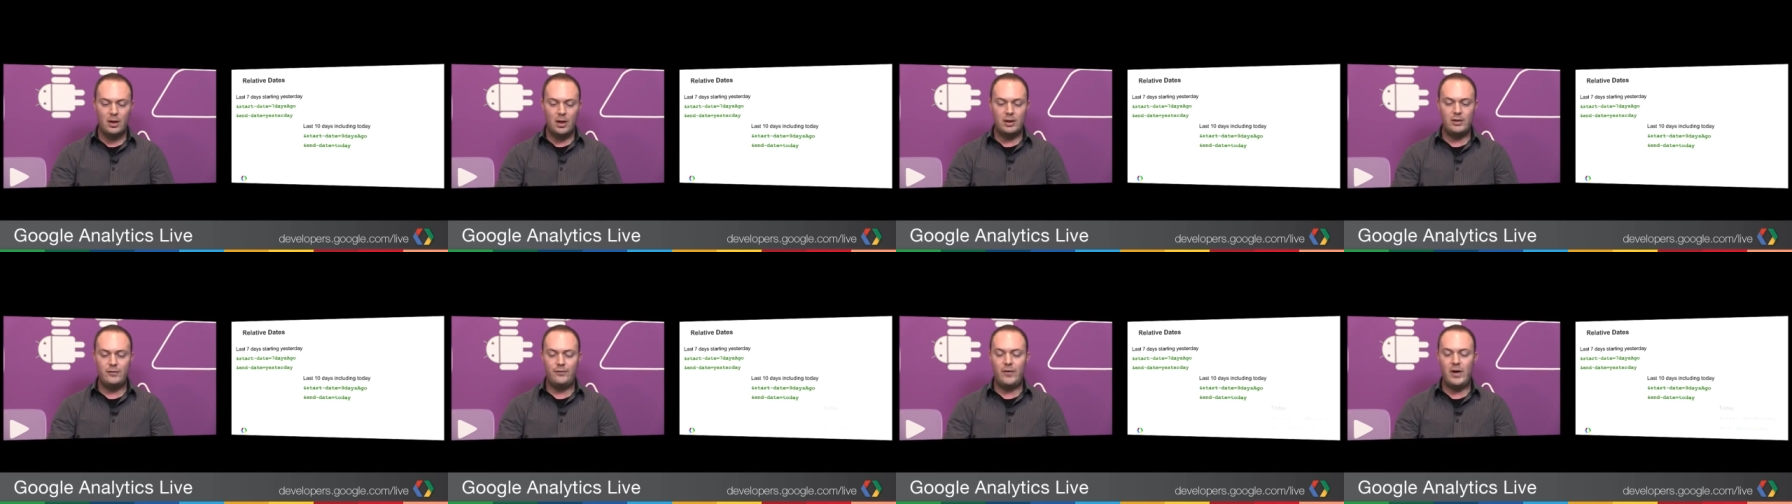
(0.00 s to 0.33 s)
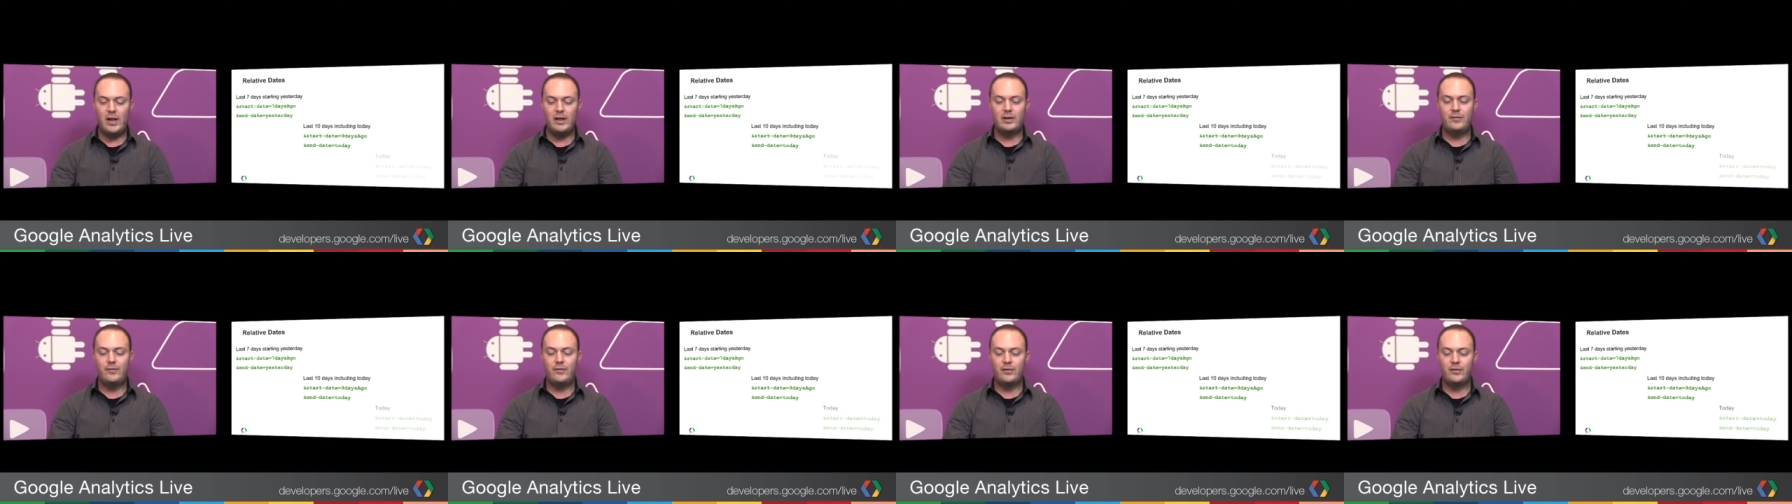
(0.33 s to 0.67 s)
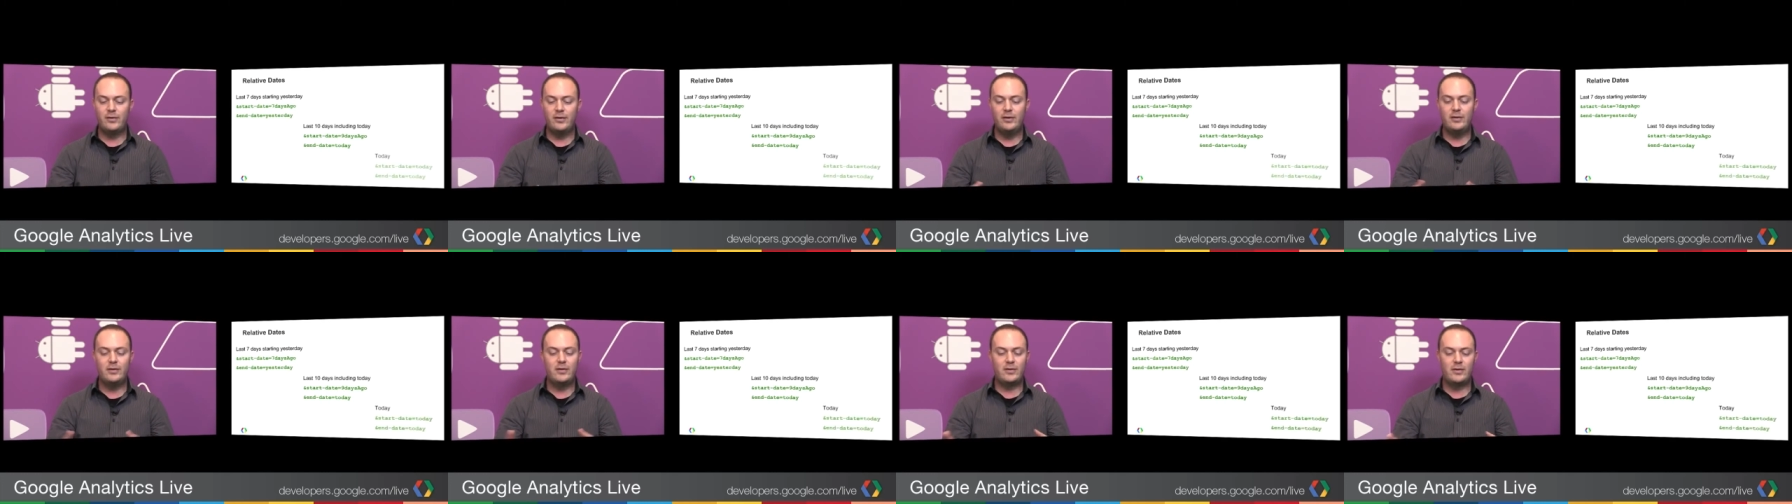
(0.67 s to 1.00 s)
And then finally, for
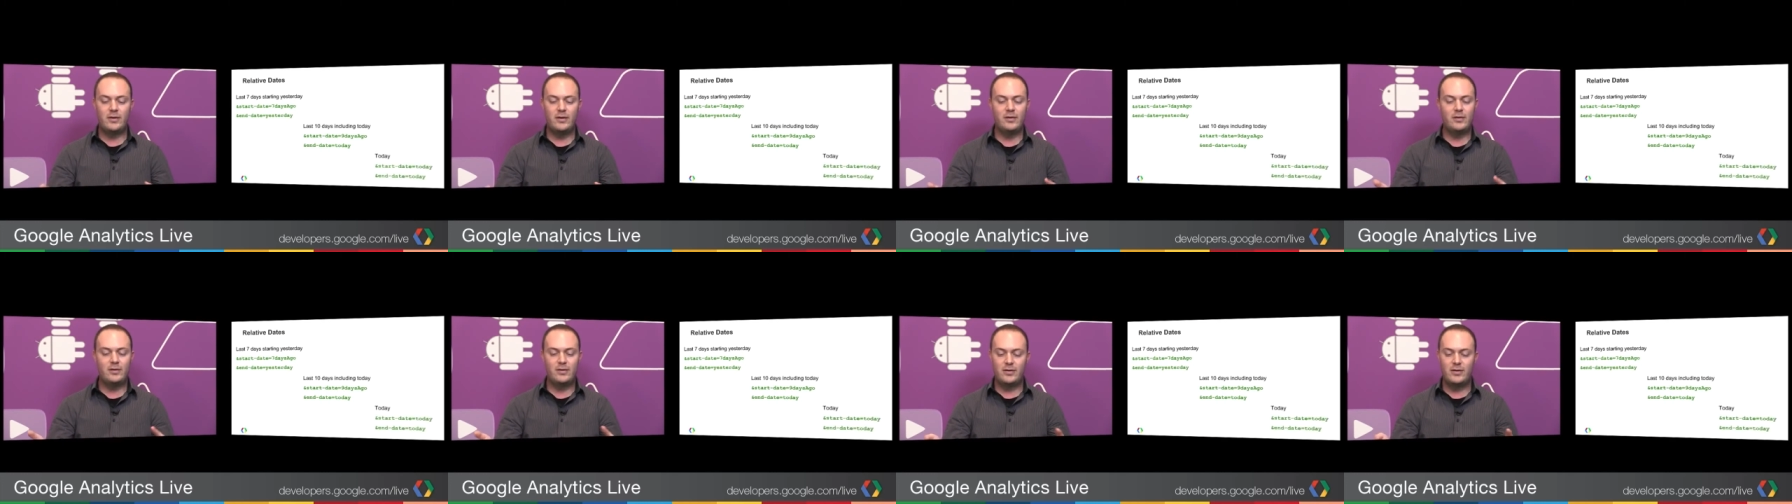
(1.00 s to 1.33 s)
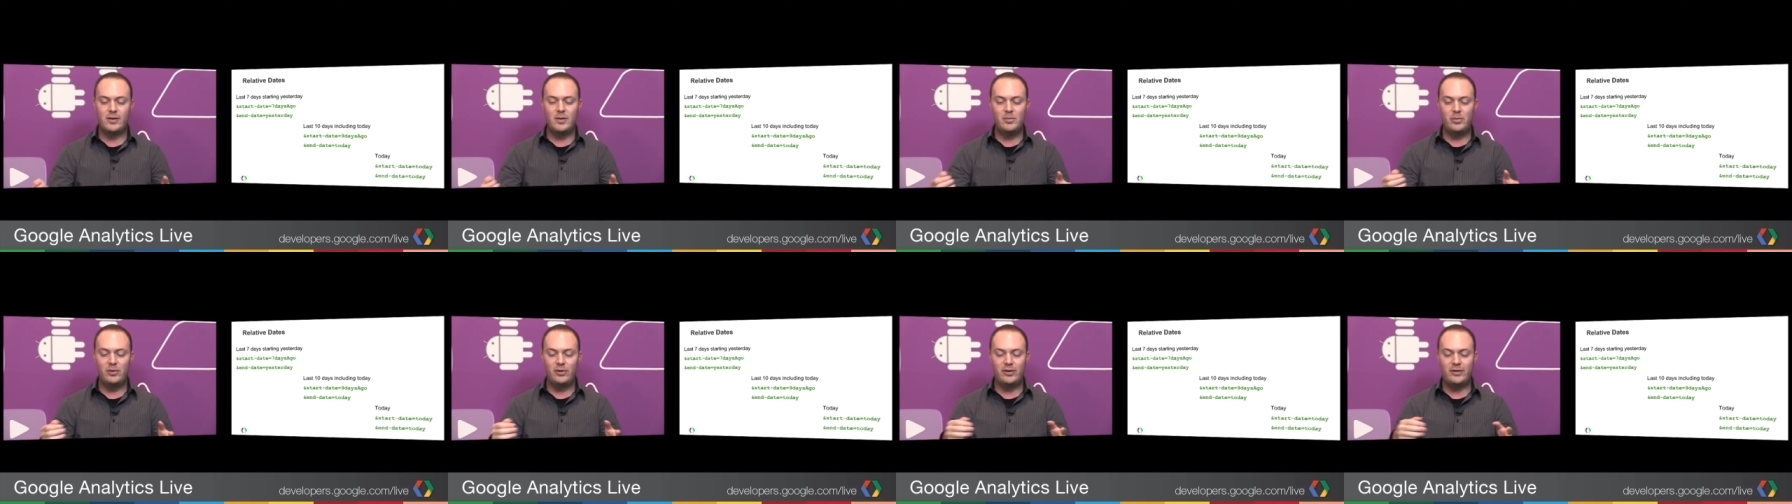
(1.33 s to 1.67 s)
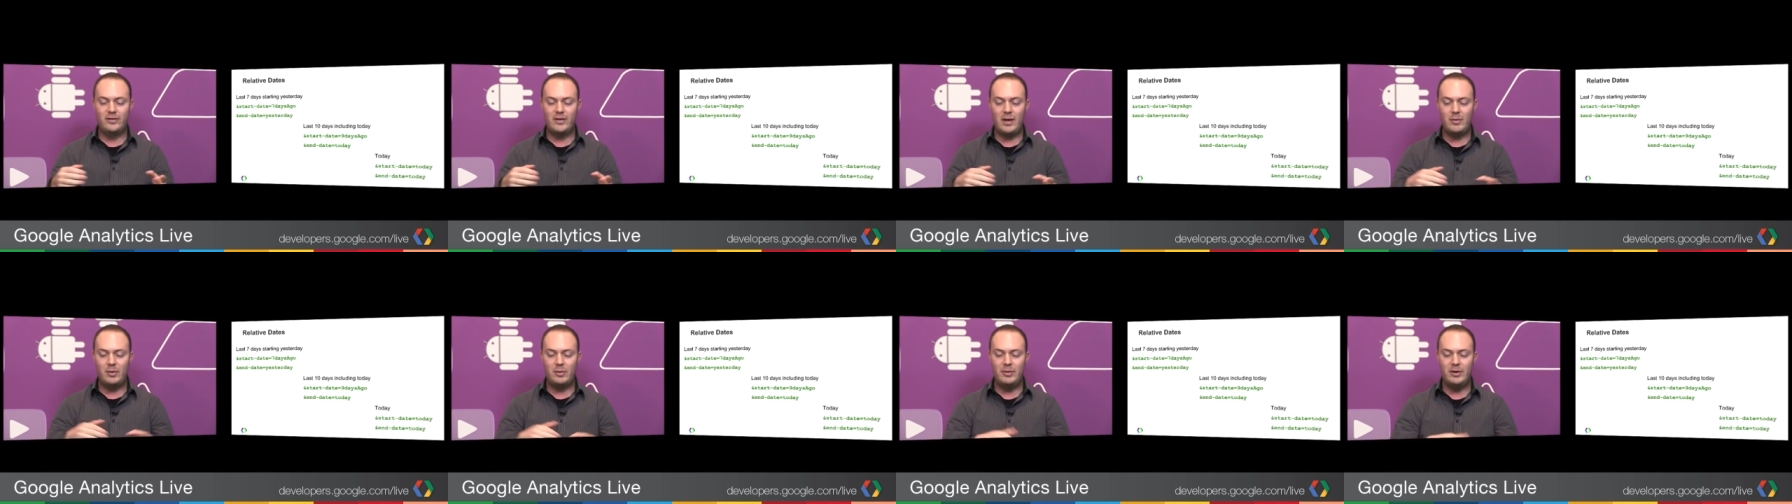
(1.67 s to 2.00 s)
just a simple
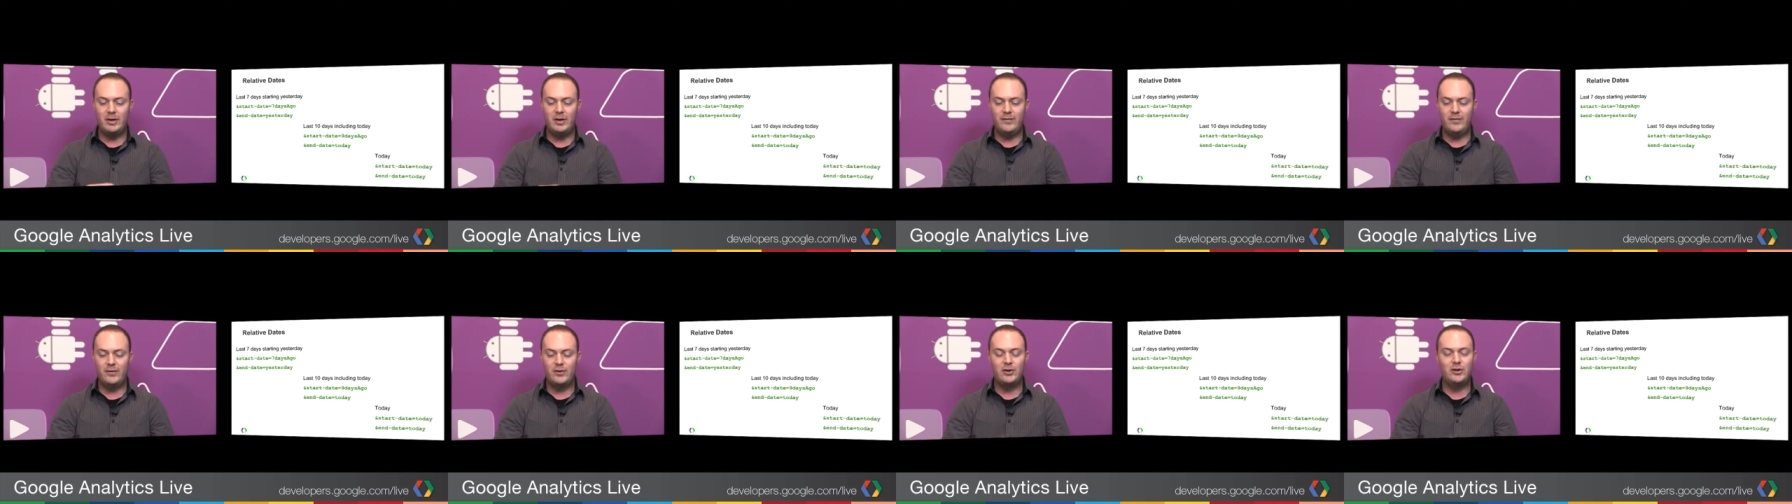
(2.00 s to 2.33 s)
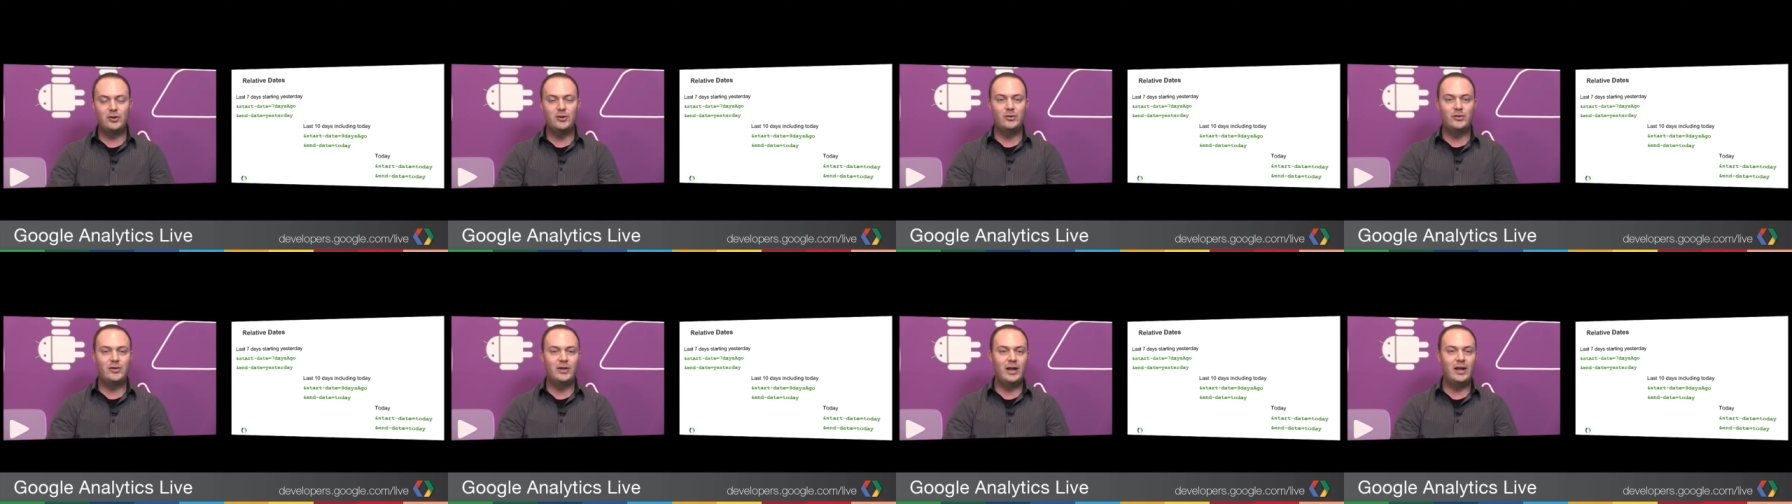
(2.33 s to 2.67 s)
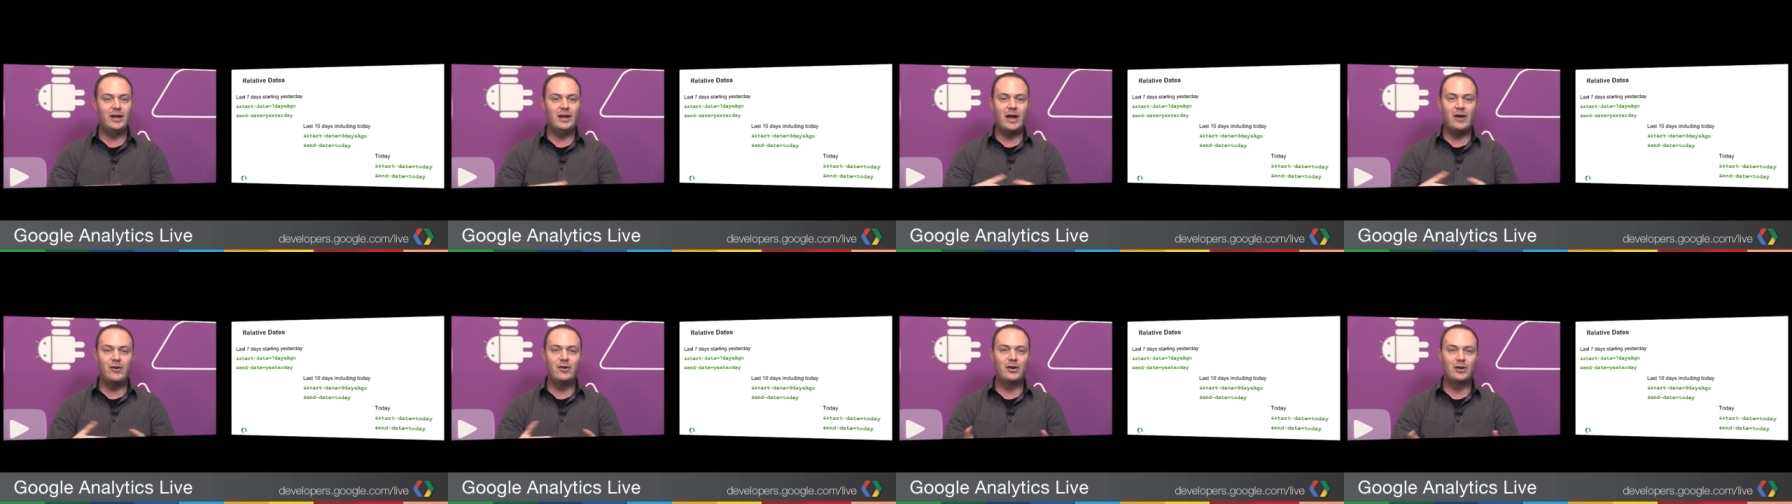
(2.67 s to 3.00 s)
example, but if you're going to do today now,